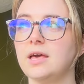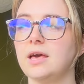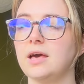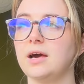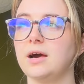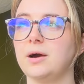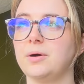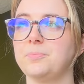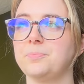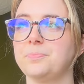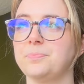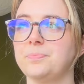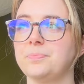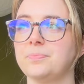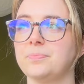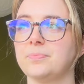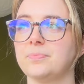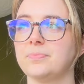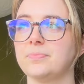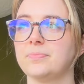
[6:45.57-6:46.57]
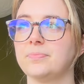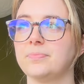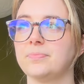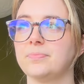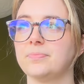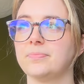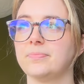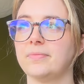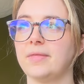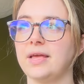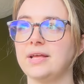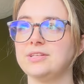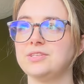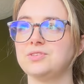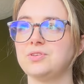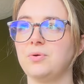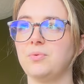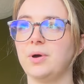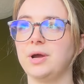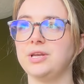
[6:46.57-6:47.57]
And
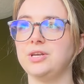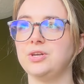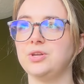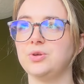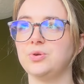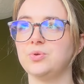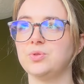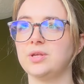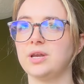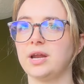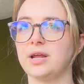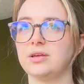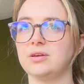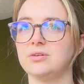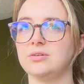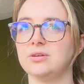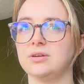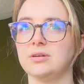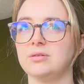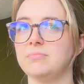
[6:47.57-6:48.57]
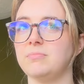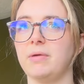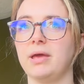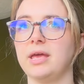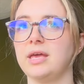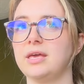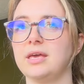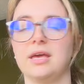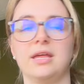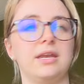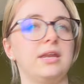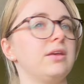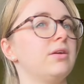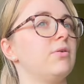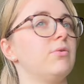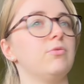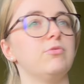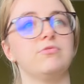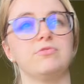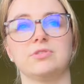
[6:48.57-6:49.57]
so I knew that I couldn't make any
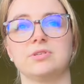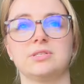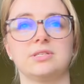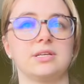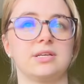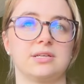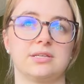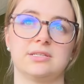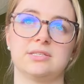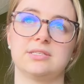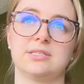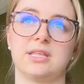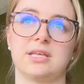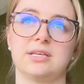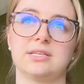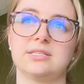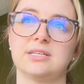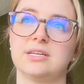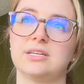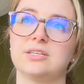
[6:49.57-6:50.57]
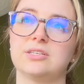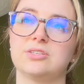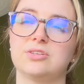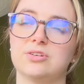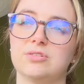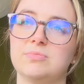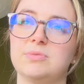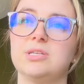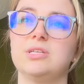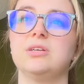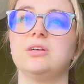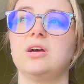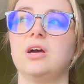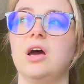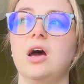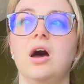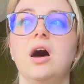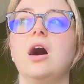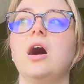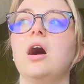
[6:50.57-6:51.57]
oversized things, and it took me
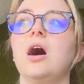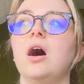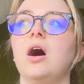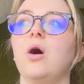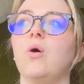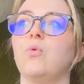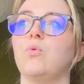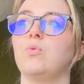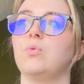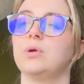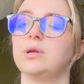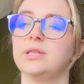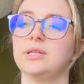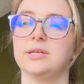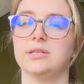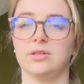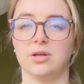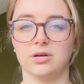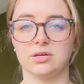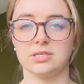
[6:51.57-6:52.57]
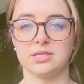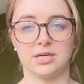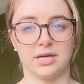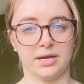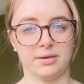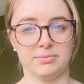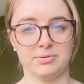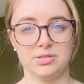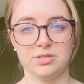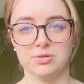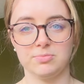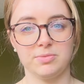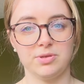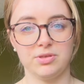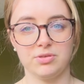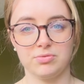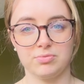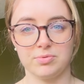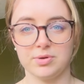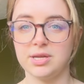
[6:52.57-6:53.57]
a really long time. It took me
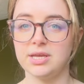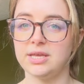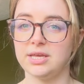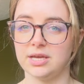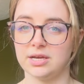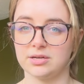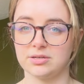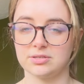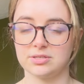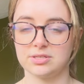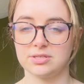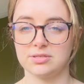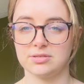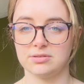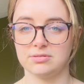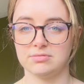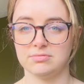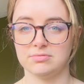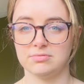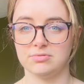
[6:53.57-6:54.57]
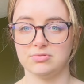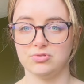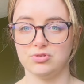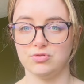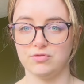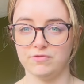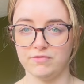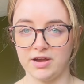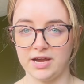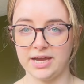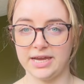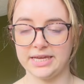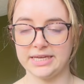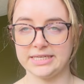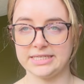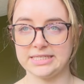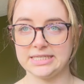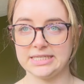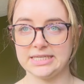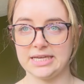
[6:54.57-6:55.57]
3 years to
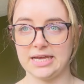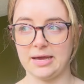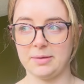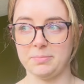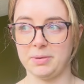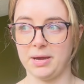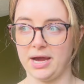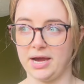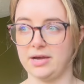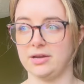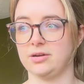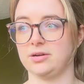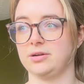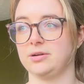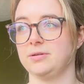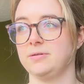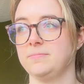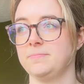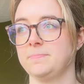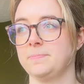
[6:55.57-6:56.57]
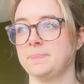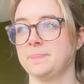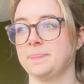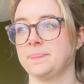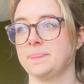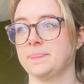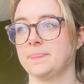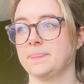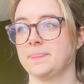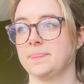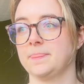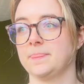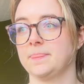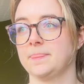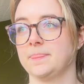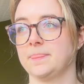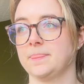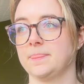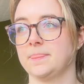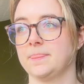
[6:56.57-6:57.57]
find a pattern.
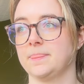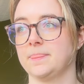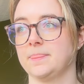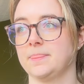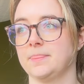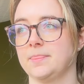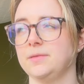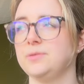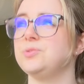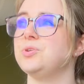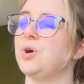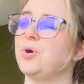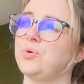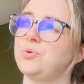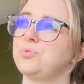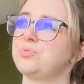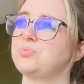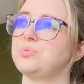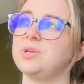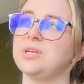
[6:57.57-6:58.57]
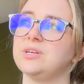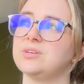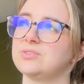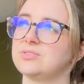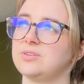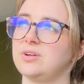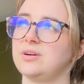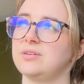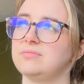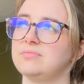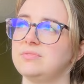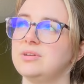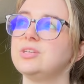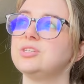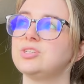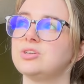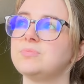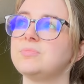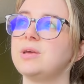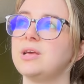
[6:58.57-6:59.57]
No, 3 years not. It
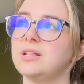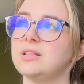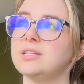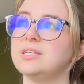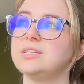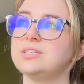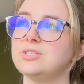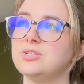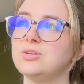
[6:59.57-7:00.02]
took me at least